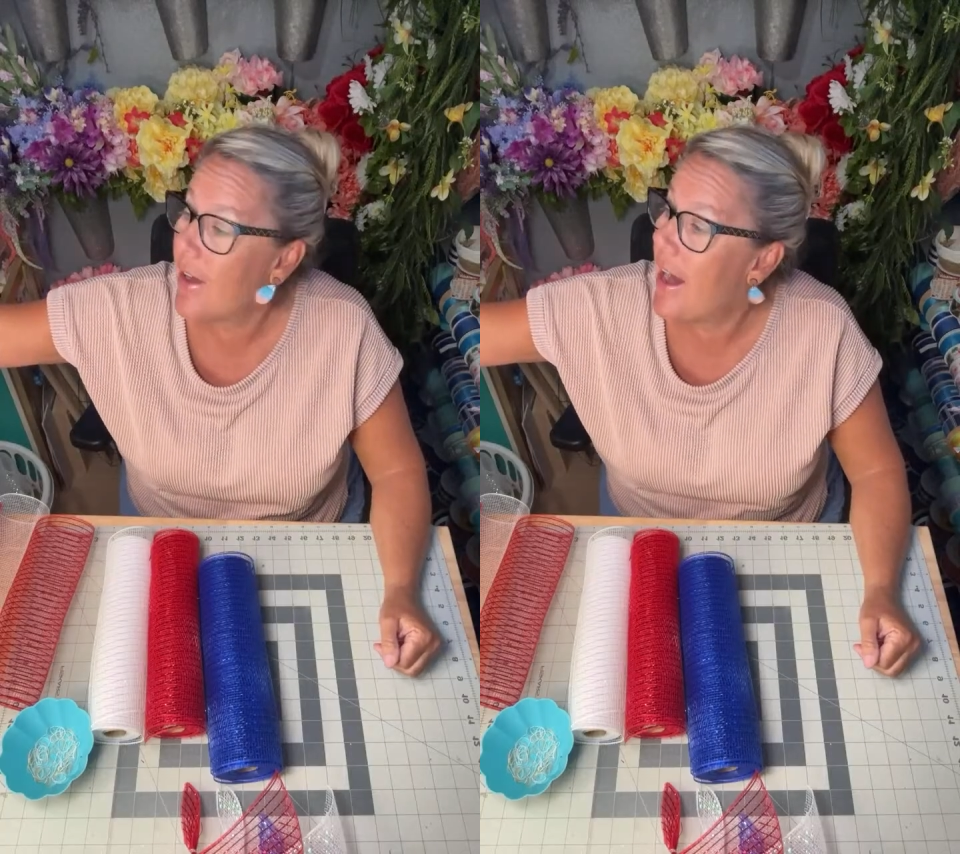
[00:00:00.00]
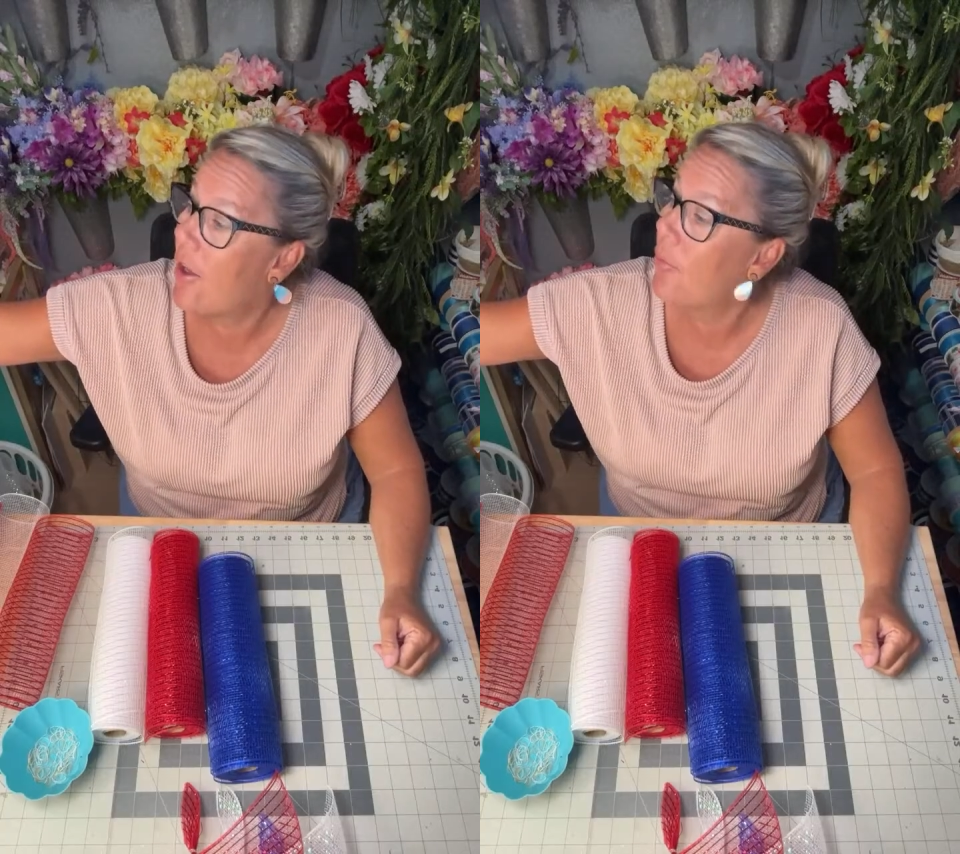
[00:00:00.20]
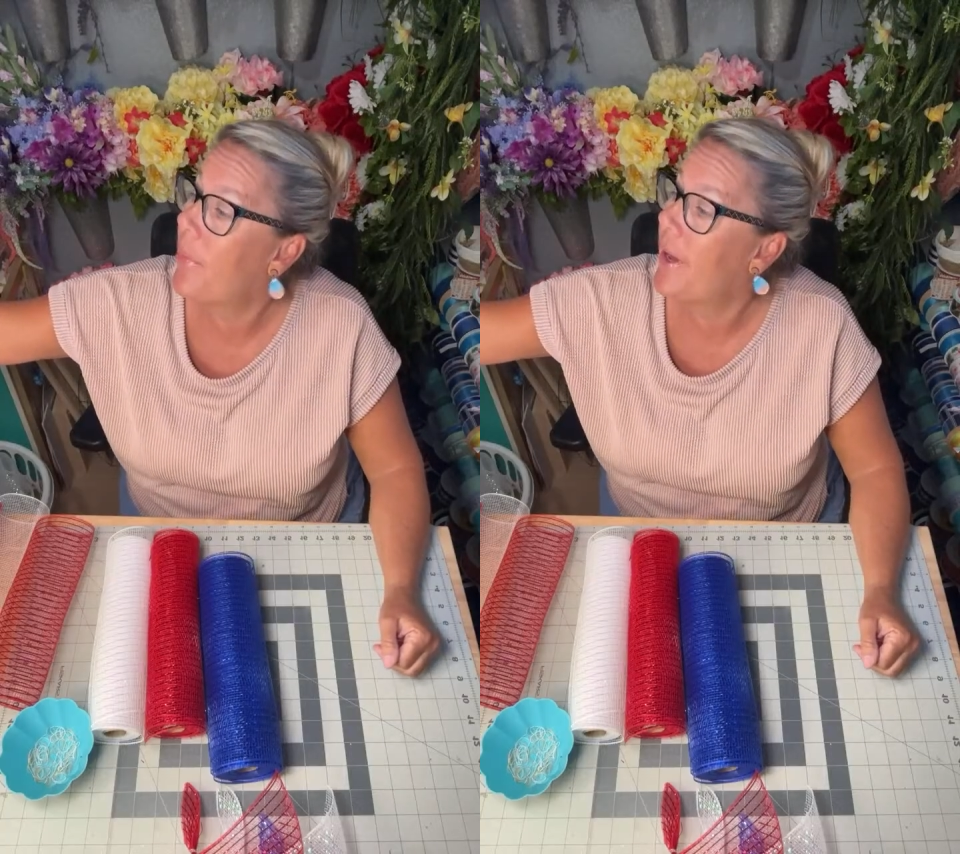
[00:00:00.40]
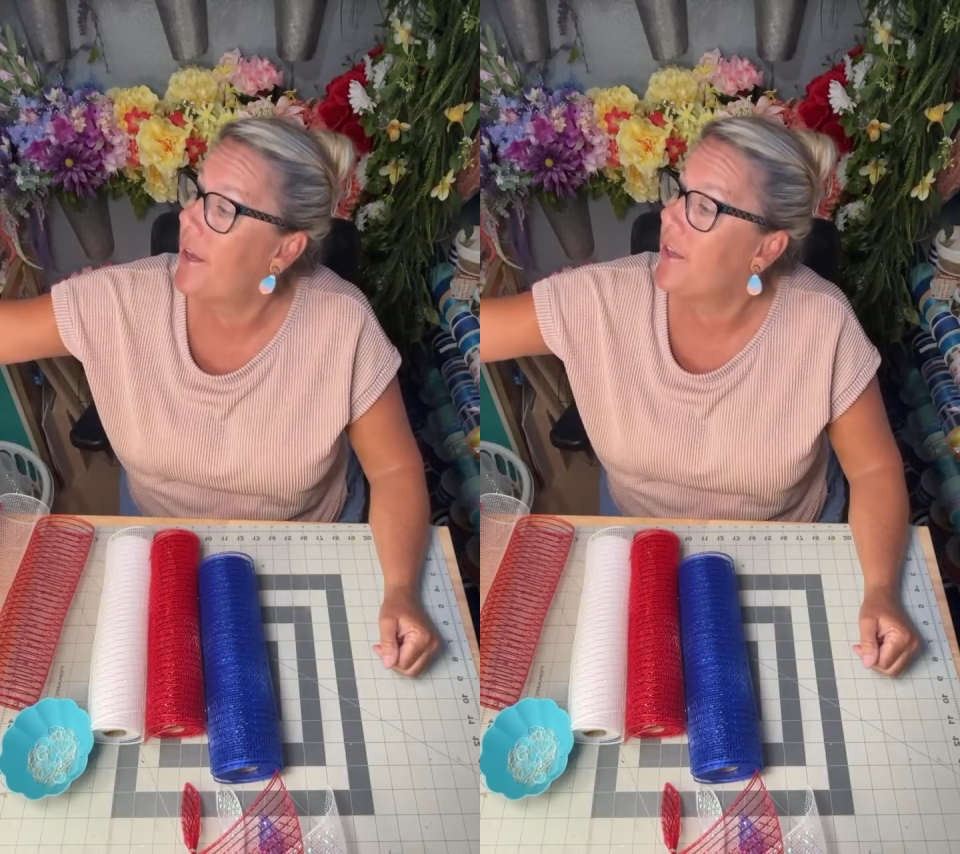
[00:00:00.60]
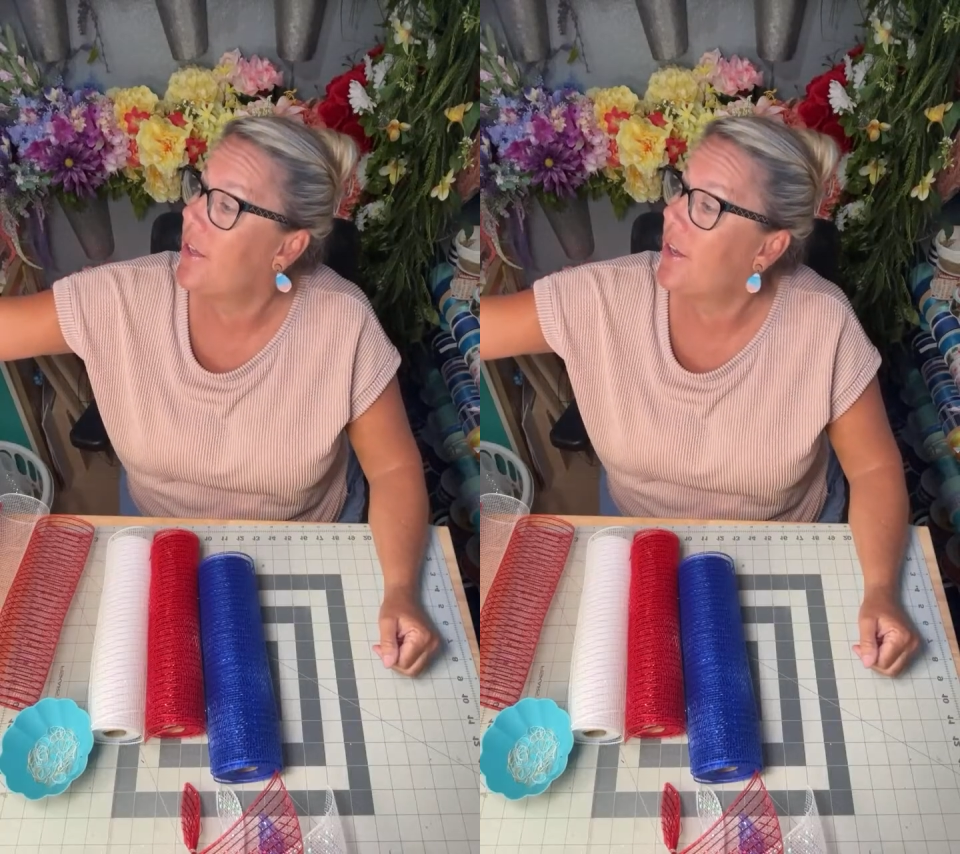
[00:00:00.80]
out,
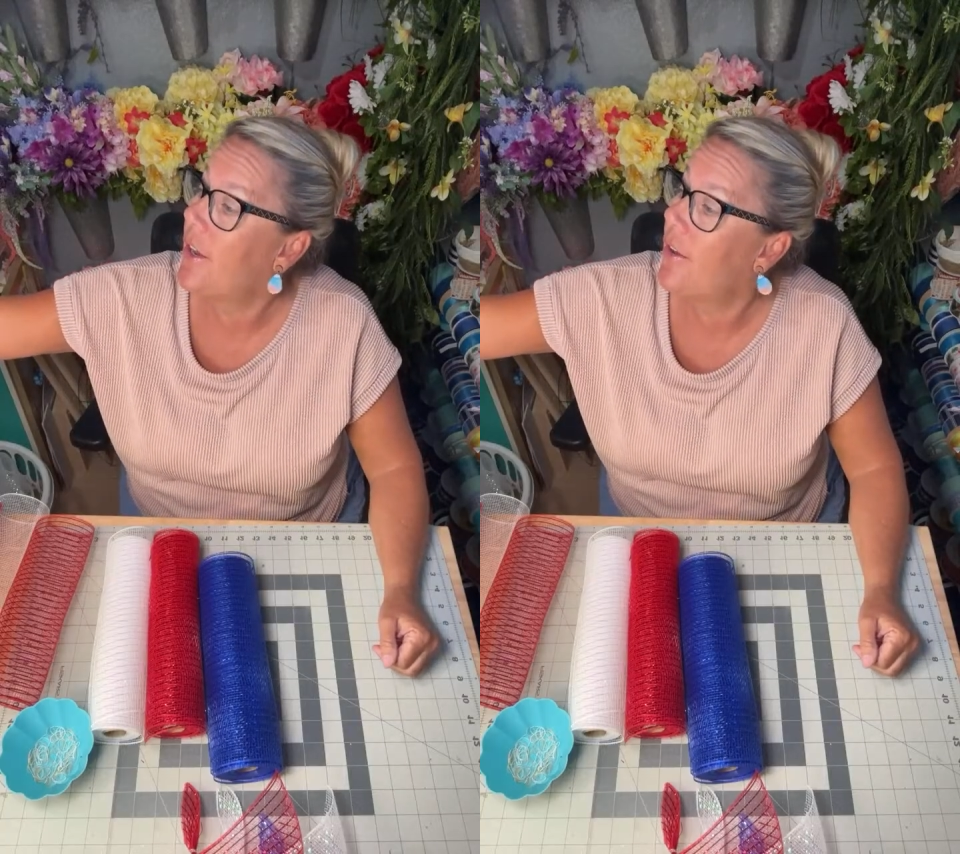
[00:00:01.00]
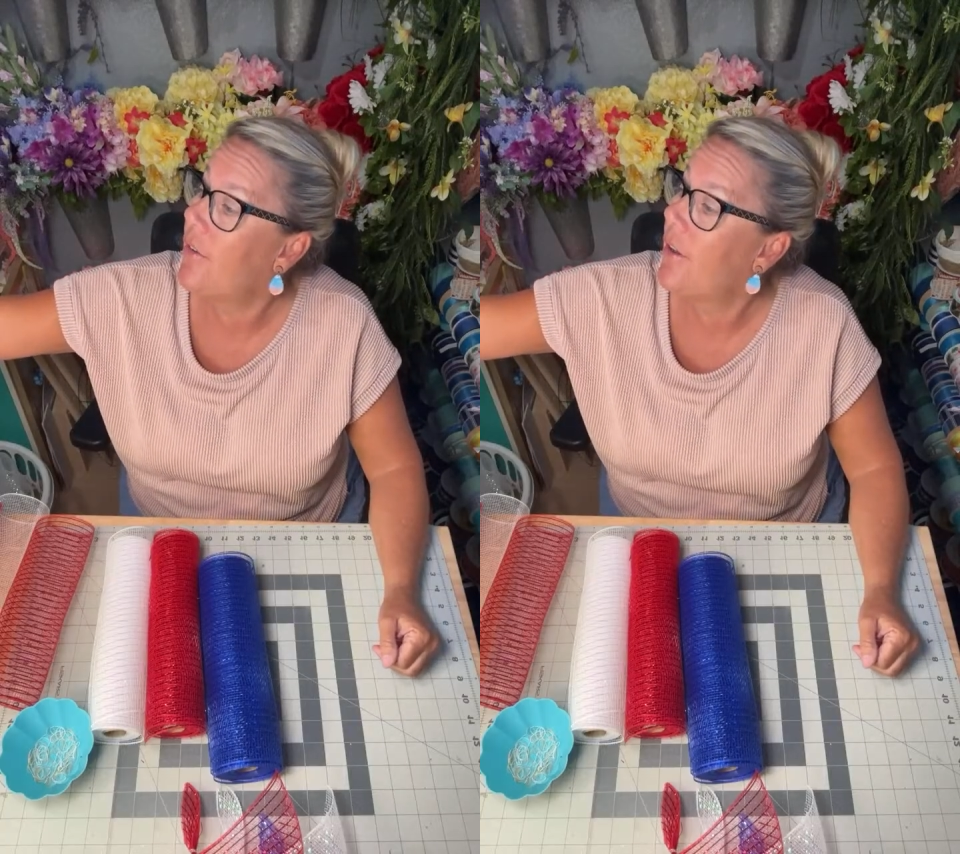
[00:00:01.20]
but you know,